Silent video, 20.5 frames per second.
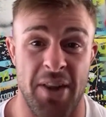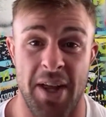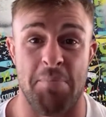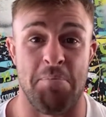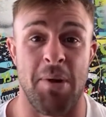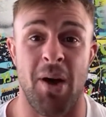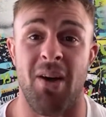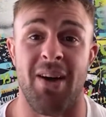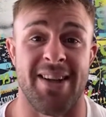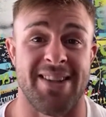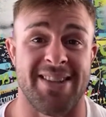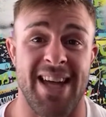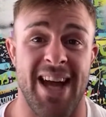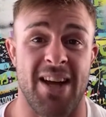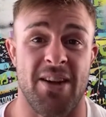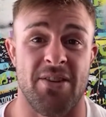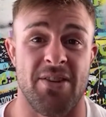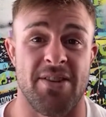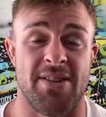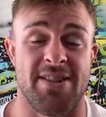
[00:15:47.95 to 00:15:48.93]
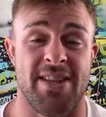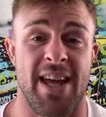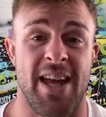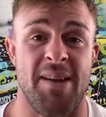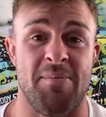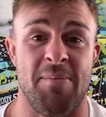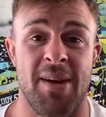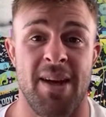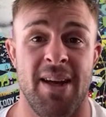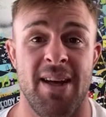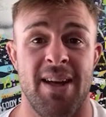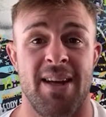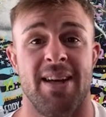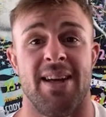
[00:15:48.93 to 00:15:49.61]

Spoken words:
They're like built exactly the same,